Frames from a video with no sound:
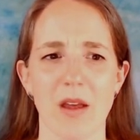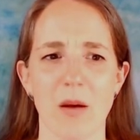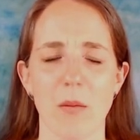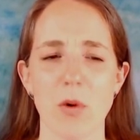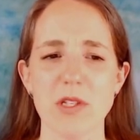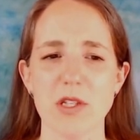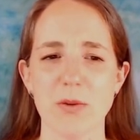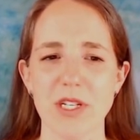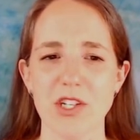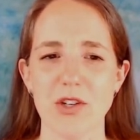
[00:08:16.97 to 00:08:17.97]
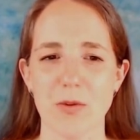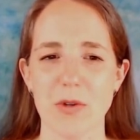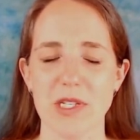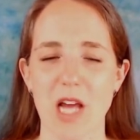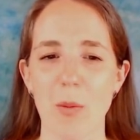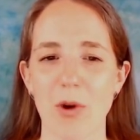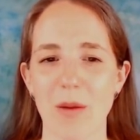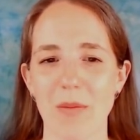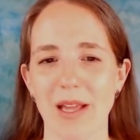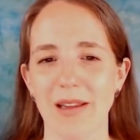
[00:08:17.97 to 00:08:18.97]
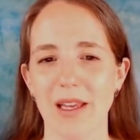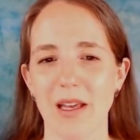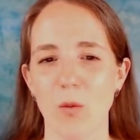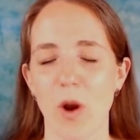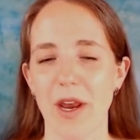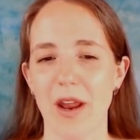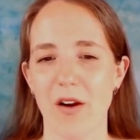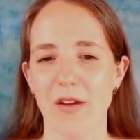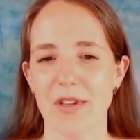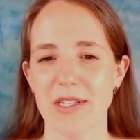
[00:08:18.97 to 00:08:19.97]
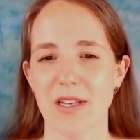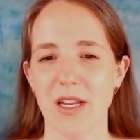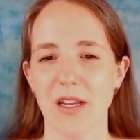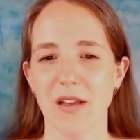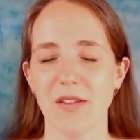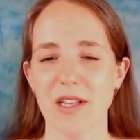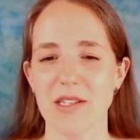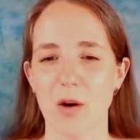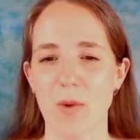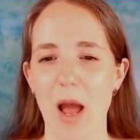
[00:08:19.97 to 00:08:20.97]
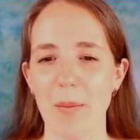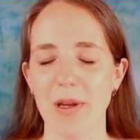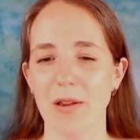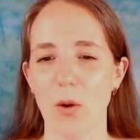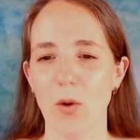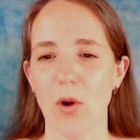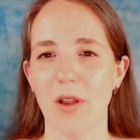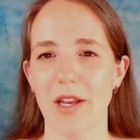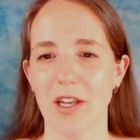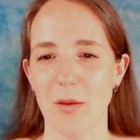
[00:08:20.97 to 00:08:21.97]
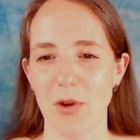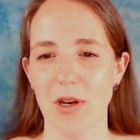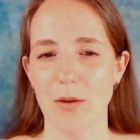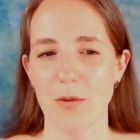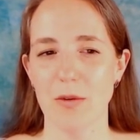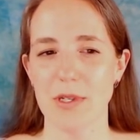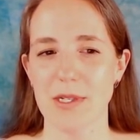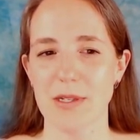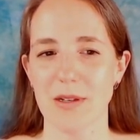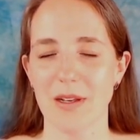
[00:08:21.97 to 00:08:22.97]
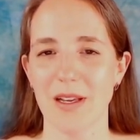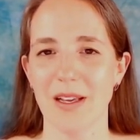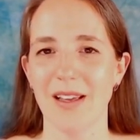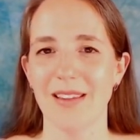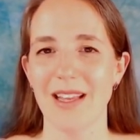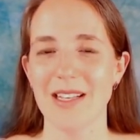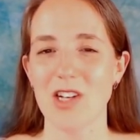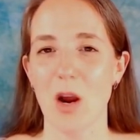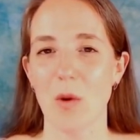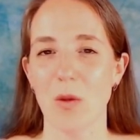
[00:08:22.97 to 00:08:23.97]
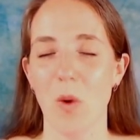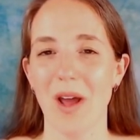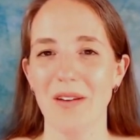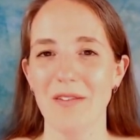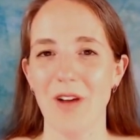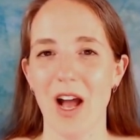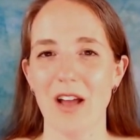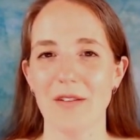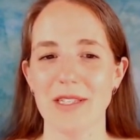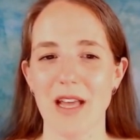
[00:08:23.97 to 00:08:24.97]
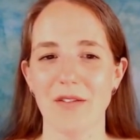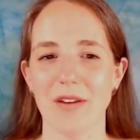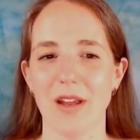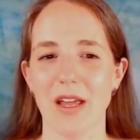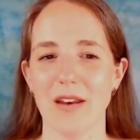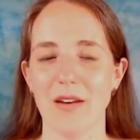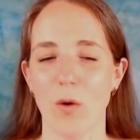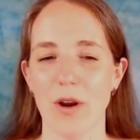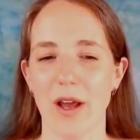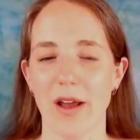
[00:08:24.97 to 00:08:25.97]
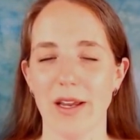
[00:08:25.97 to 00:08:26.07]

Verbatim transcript: Most three-digit routes operate mainly in one area of the city. These are rapid, local, and community routes. They start with 1, 5, 7, and, or 9.